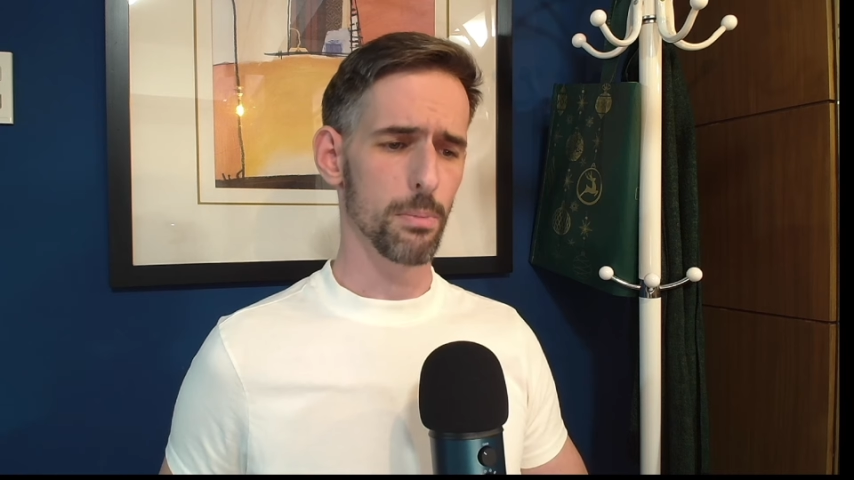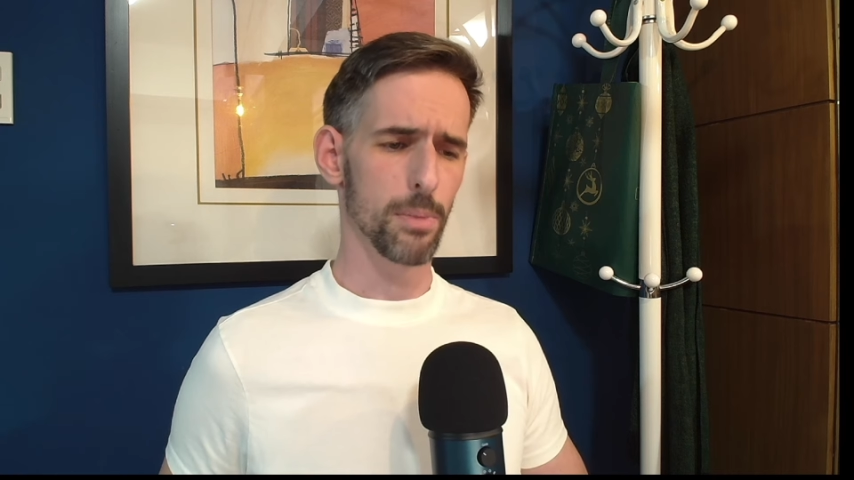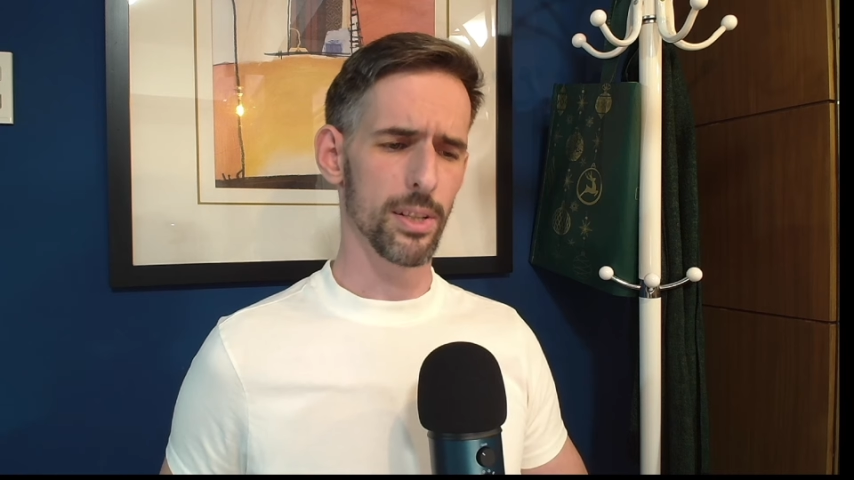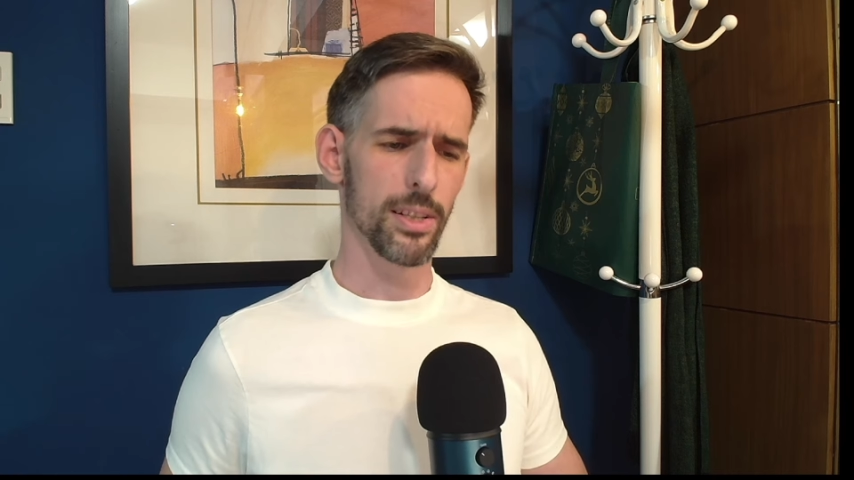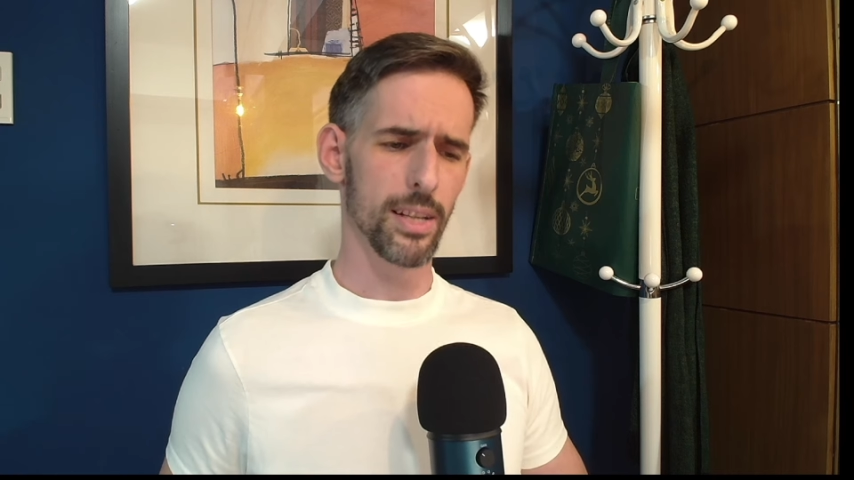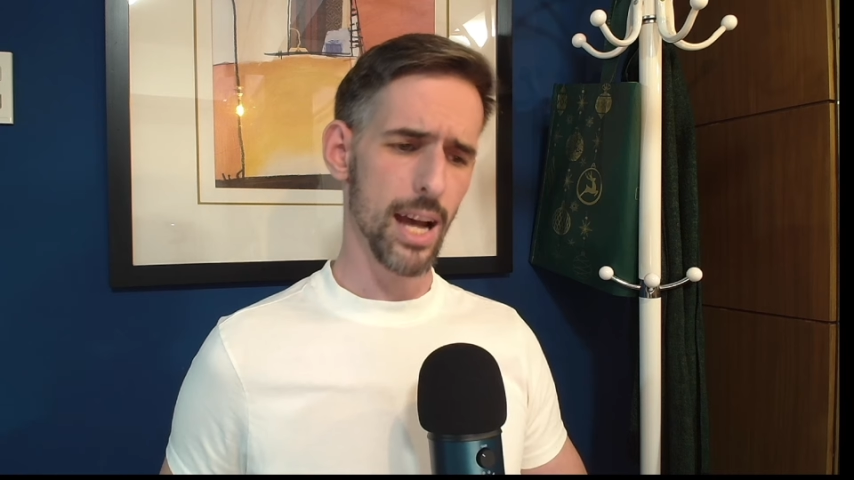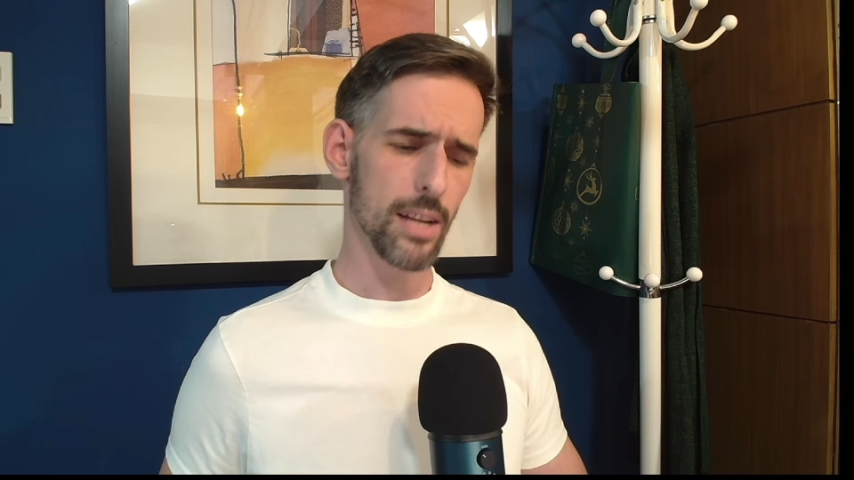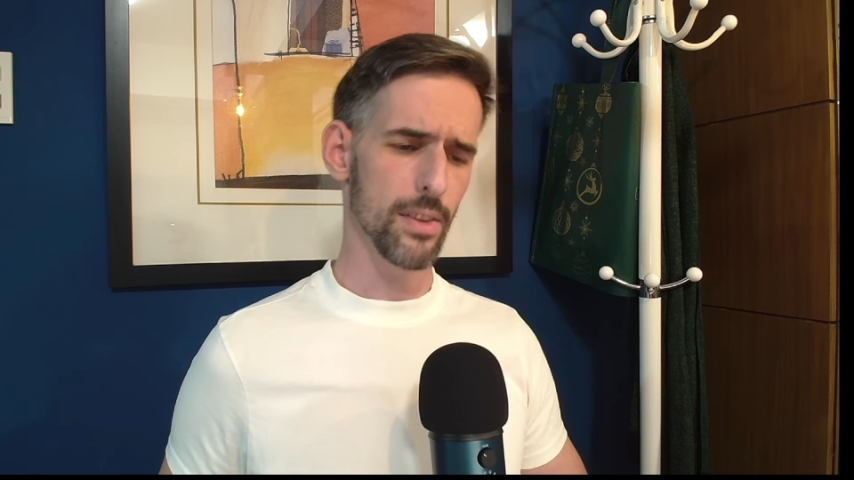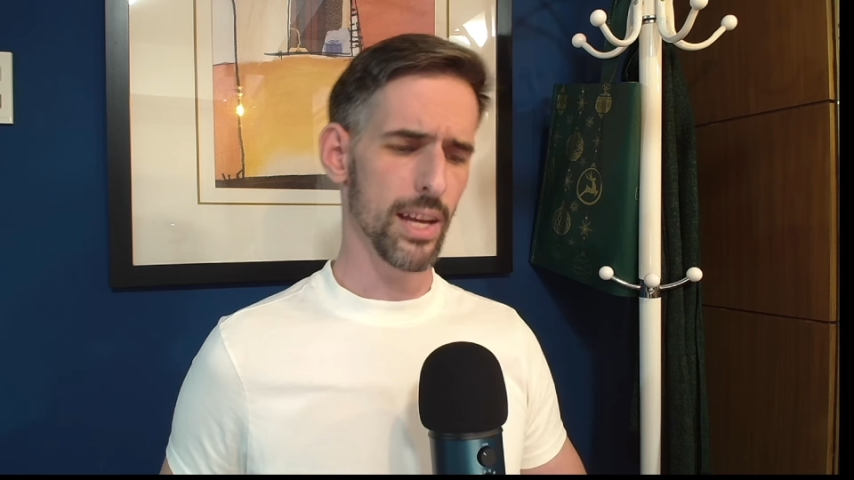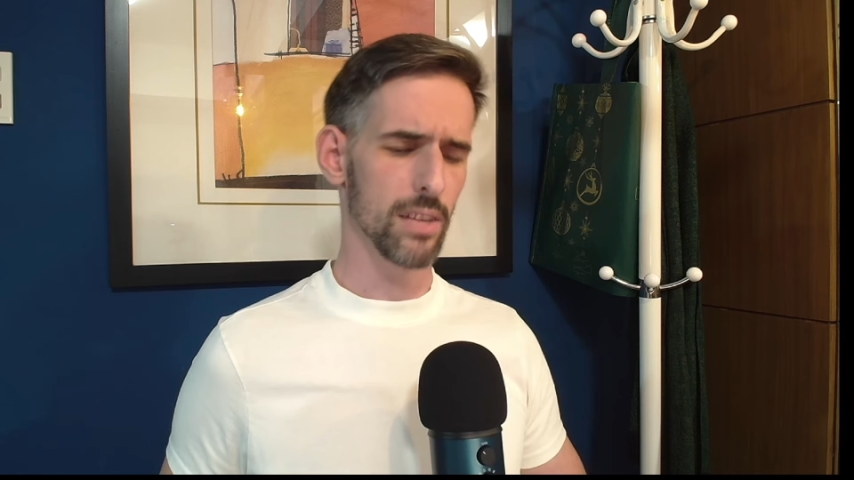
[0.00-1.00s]
but
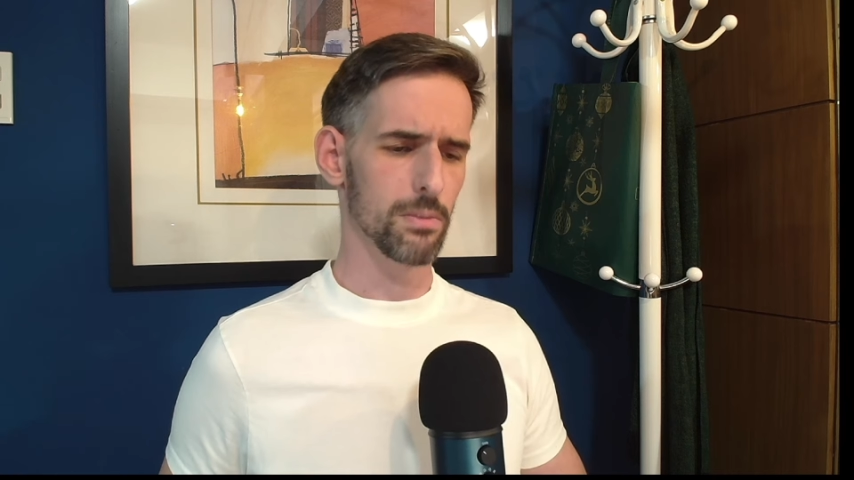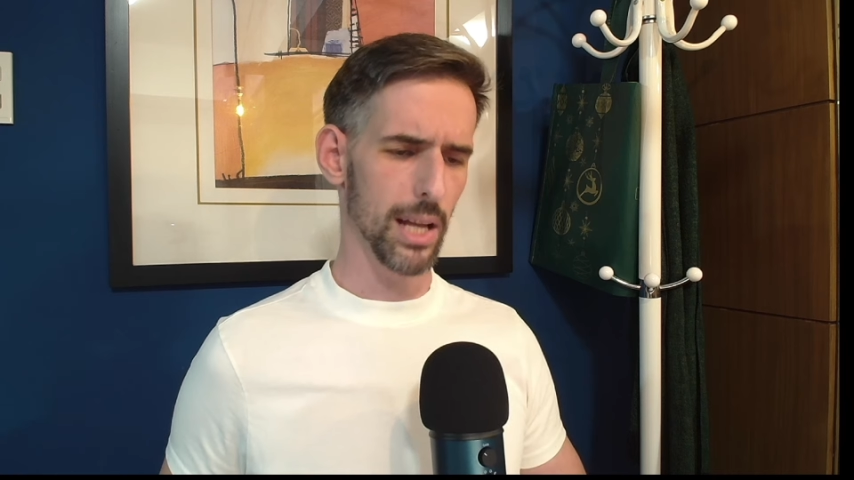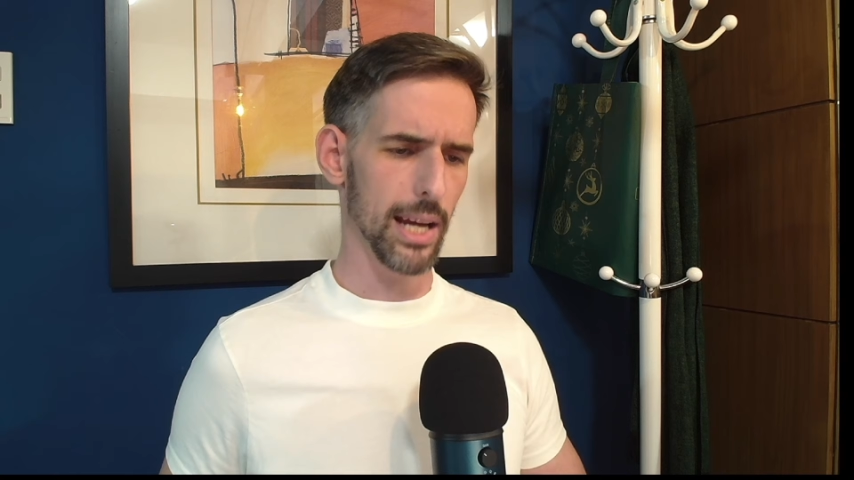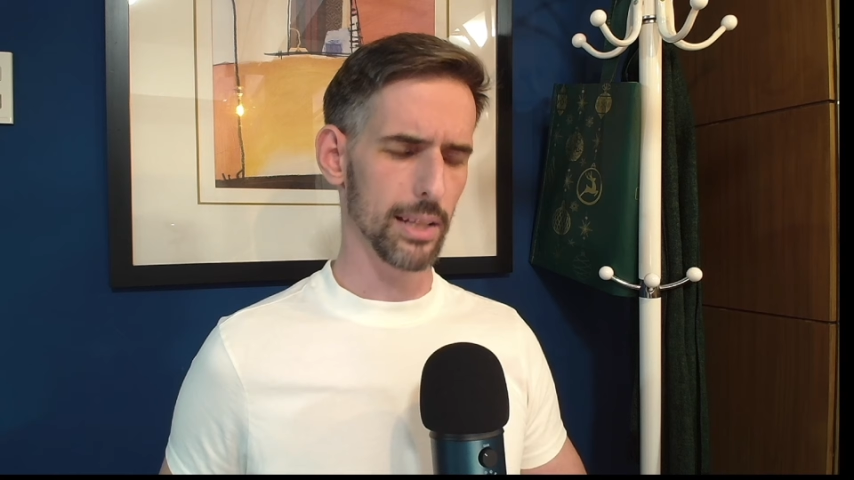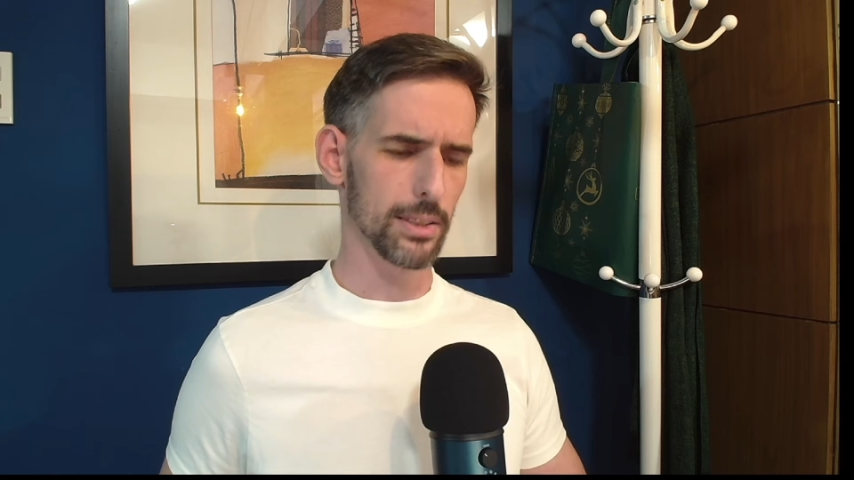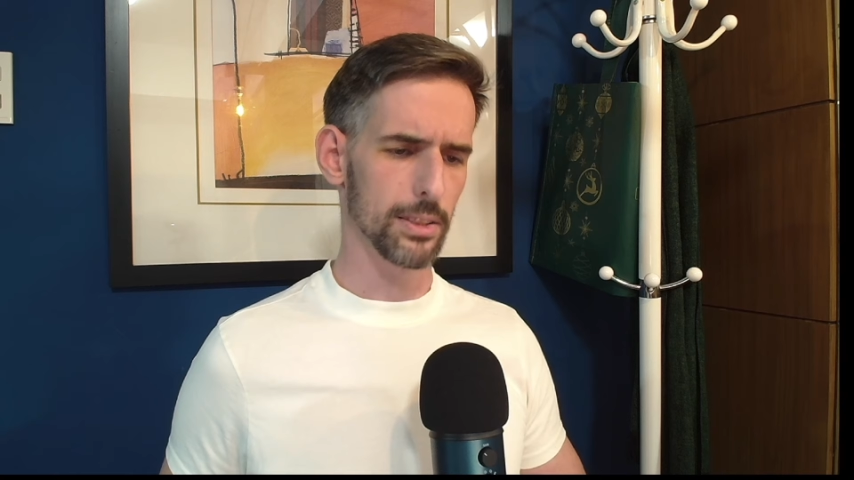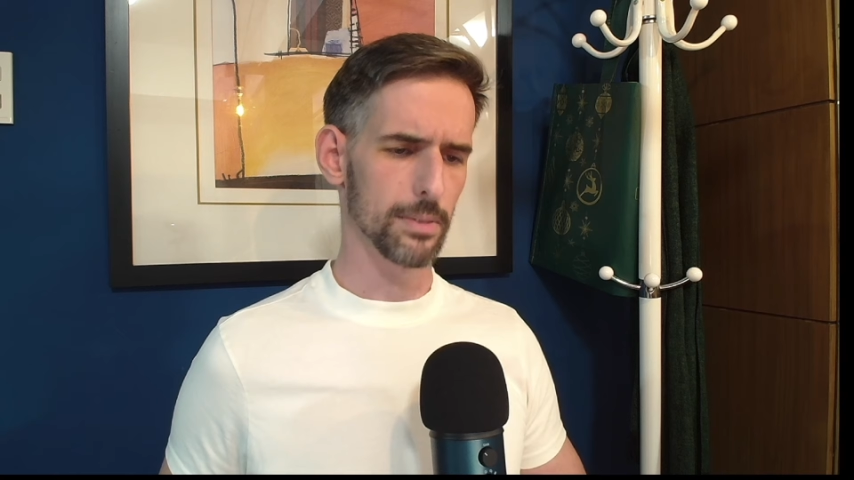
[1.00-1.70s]
not that of blacks.